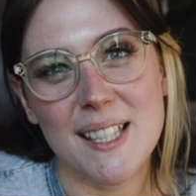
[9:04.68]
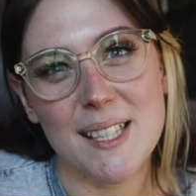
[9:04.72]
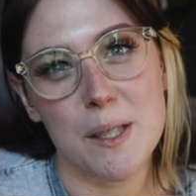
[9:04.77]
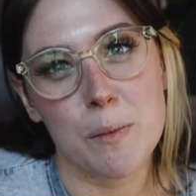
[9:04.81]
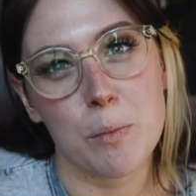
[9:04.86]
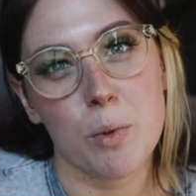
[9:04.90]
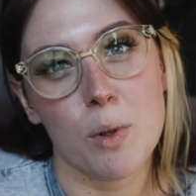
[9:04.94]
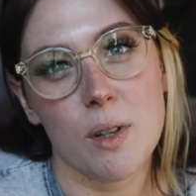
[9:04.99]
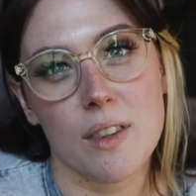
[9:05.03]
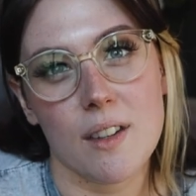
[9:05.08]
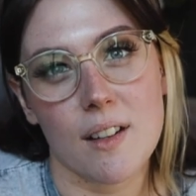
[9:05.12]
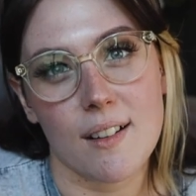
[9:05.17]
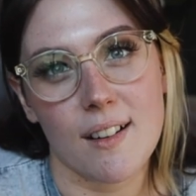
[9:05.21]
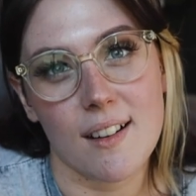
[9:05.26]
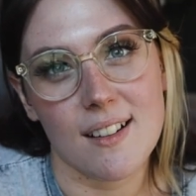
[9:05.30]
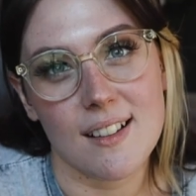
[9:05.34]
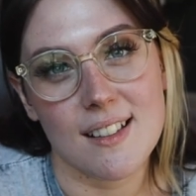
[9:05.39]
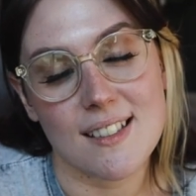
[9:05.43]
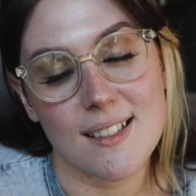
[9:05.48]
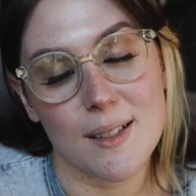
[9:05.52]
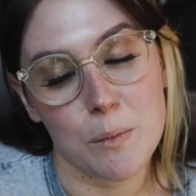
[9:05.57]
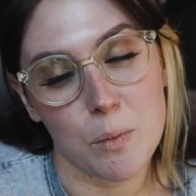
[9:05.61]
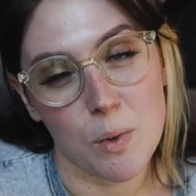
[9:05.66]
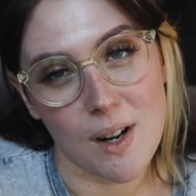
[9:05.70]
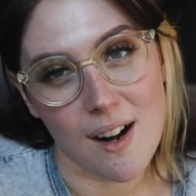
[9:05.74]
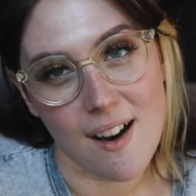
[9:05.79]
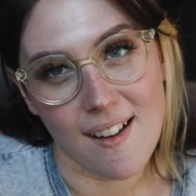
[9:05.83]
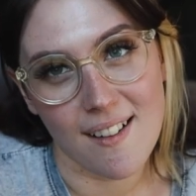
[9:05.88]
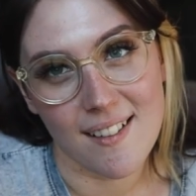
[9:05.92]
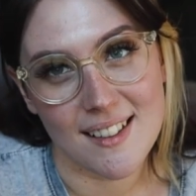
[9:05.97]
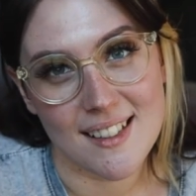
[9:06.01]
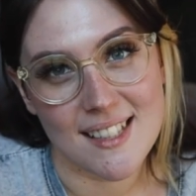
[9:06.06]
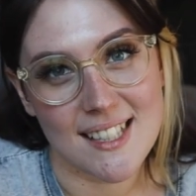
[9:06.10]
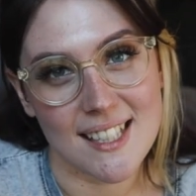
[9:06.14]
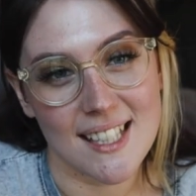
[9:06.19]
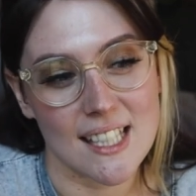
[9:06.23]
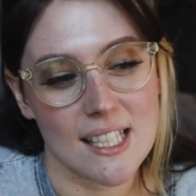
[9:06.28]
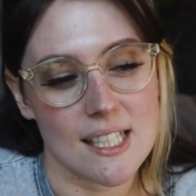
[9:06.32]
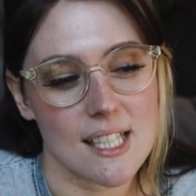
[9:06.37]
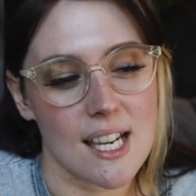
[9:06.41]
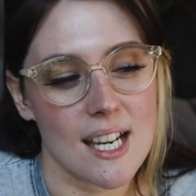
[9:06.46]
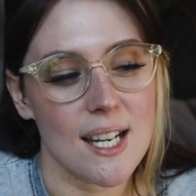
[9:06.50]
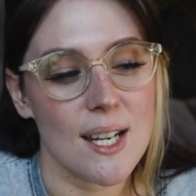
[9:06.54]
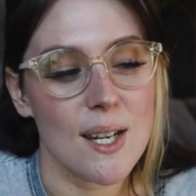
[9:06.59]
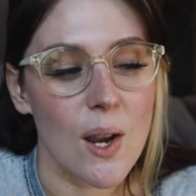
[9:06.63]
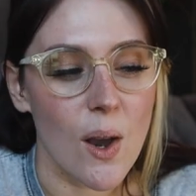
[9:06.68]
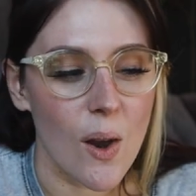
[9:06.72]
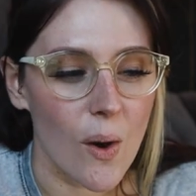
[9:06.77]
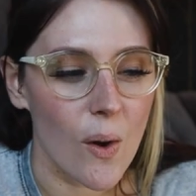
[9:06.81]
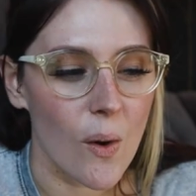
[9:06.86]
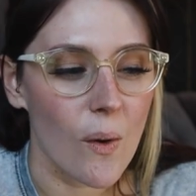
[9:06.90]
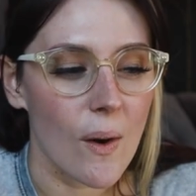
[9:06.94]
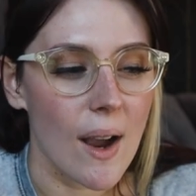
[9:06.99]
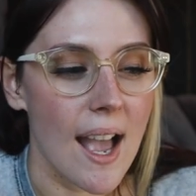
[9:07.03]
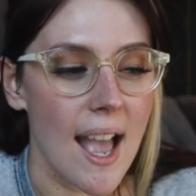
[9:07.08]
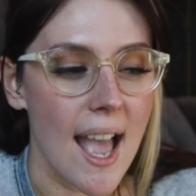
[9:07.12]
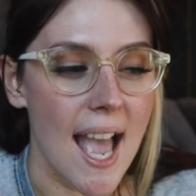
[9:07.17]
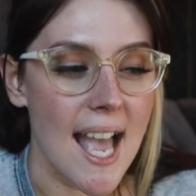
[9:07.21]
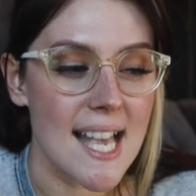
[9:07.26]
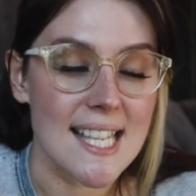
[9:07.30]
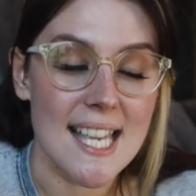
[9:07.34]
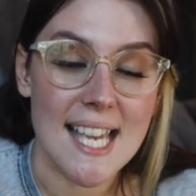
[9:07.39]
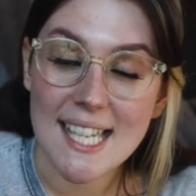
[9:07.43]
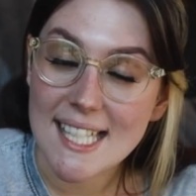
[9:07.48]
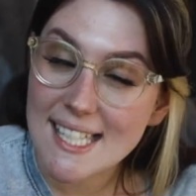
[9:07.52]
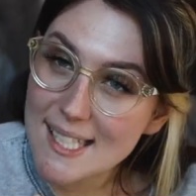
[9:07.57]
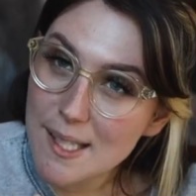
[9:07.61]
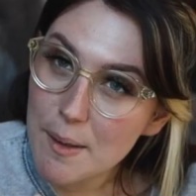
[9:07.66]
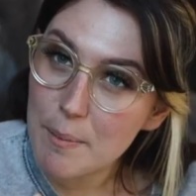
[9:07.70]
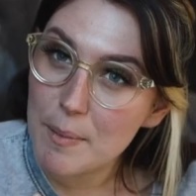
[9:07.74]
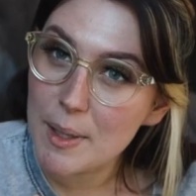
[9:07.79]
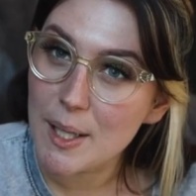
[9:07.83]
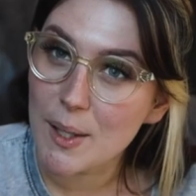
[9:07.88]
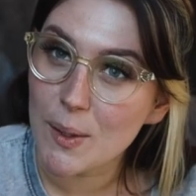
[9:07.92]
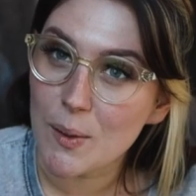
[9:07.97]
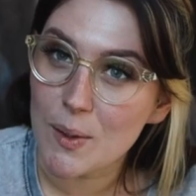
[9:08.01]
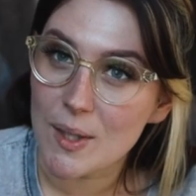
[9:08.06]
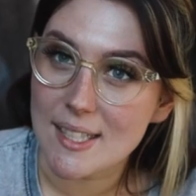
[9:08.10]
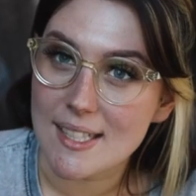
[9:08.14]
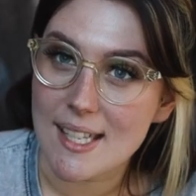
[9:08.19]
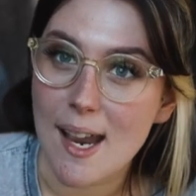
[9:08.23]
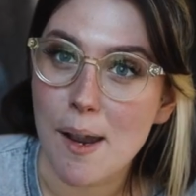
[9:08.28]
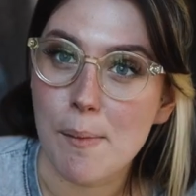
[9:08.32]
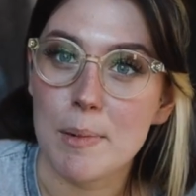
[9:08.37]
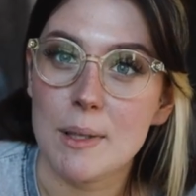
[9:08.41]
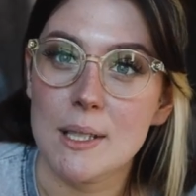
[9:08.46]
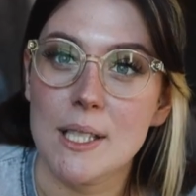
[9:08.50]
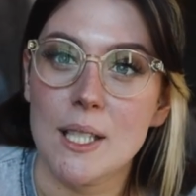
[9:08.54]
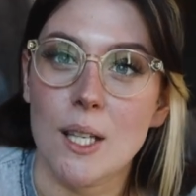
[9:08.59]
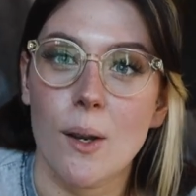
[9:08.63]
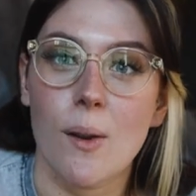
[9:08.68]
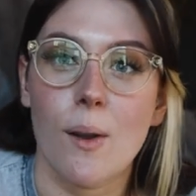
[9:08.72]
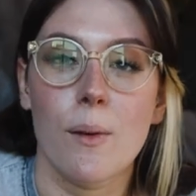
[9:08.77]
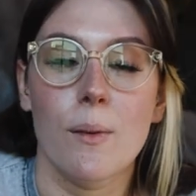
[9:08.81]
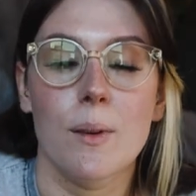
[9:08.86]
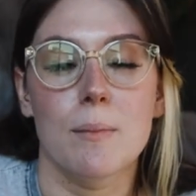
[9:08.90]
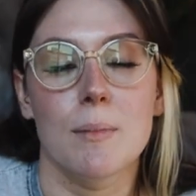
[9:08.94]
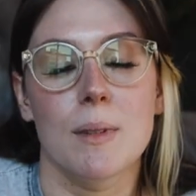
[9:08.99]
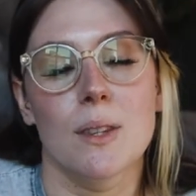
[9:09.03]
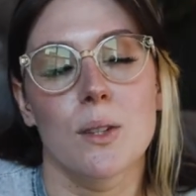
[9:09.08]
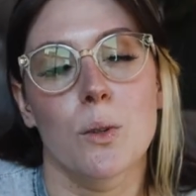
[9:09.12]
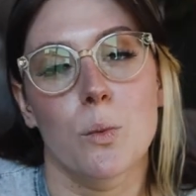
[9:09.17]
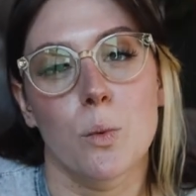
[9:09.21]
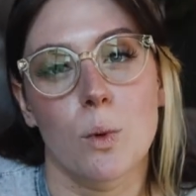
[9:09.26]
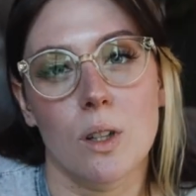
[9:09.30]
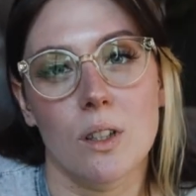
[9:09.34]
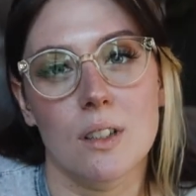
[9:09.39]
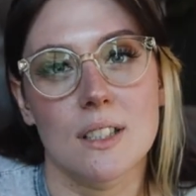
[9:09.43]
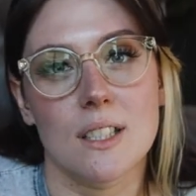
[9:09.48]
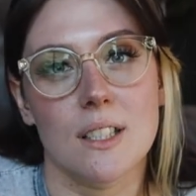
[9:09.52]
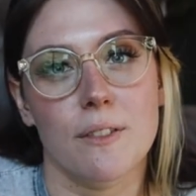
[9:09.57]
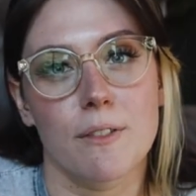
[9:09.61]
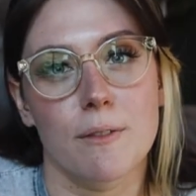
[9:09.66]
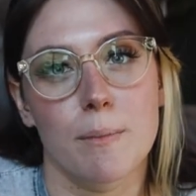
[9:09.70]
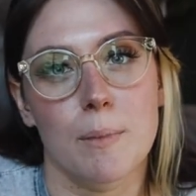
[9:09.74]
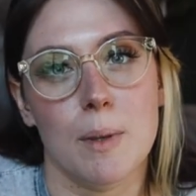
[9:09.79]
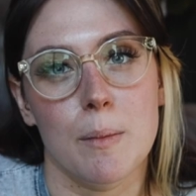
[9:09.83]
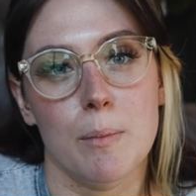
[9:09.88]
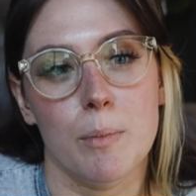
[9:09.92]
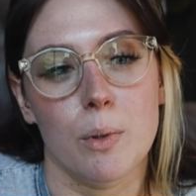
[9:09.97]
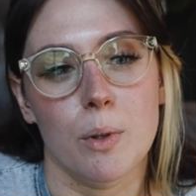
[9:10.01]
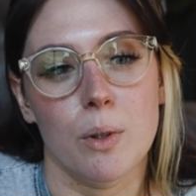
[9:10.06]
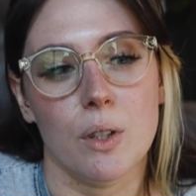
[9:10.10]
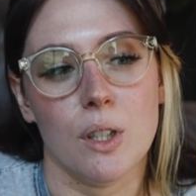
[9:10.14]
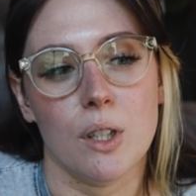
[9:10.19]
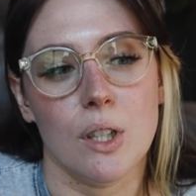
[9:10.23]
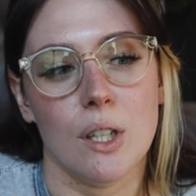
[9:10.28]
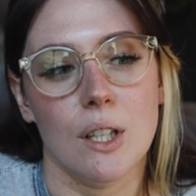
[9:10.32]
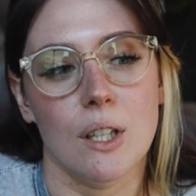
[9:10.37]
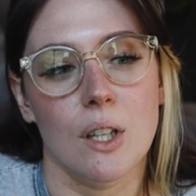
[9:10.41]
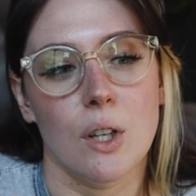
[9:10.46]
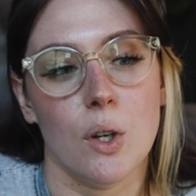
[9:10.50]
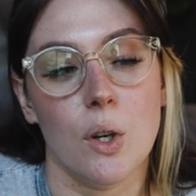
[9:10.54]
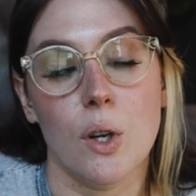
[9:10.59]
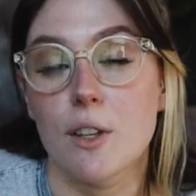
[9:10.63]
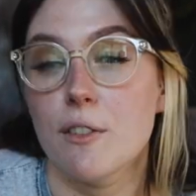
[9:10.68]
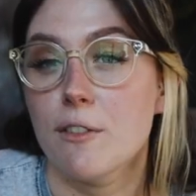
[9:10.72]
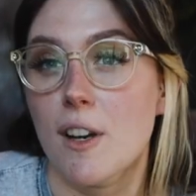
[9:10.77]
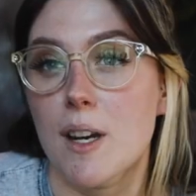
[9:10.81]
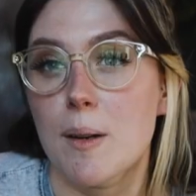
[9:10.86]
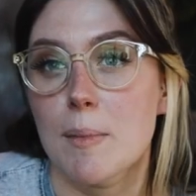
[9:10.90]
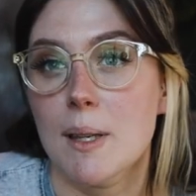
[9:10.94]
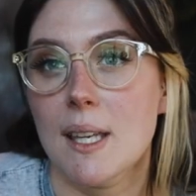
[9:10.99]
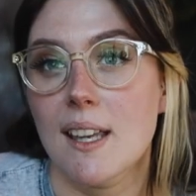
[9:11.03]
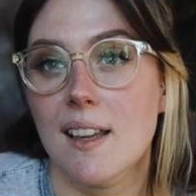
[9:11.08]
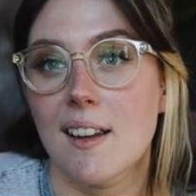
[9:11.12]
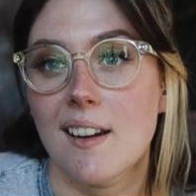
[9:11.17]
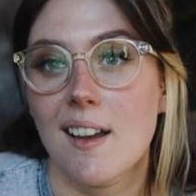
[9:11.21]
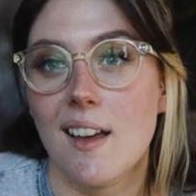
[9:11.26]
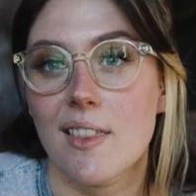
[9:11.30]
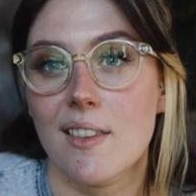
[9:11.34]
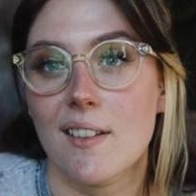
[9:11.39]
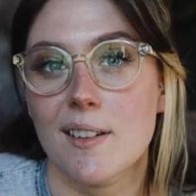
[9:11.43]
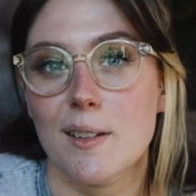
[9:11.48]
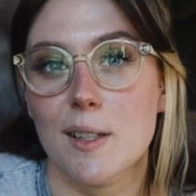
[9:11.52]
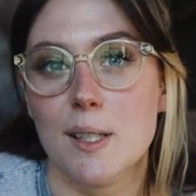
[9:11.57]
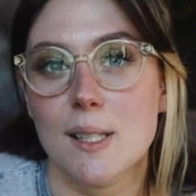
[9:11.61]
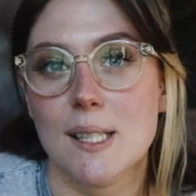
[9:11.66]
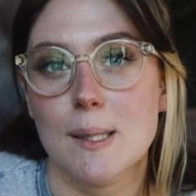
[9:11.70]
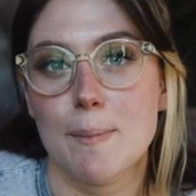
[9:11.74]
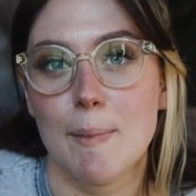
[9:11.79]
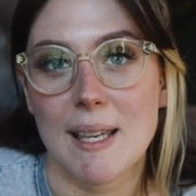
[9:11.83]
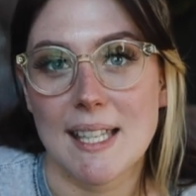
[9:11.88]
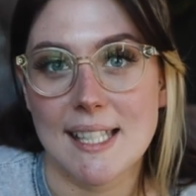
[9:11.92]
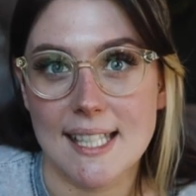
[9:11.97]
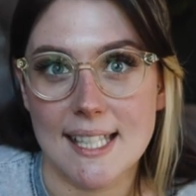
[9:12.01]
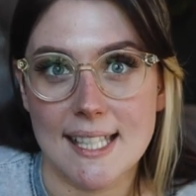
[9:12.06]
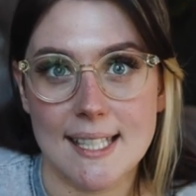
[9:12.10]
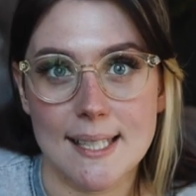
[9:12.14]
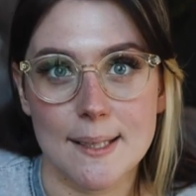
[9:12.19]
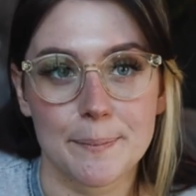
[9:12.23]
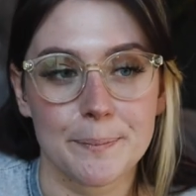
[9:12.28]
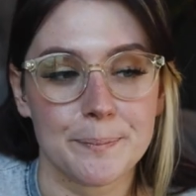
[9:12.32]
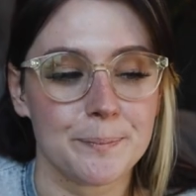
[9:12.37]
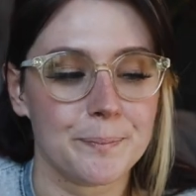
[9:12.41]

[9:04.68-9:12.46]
and support their art somewhere else because I know as somebody who this happened to, it would mean the world if people could find me in other spaces.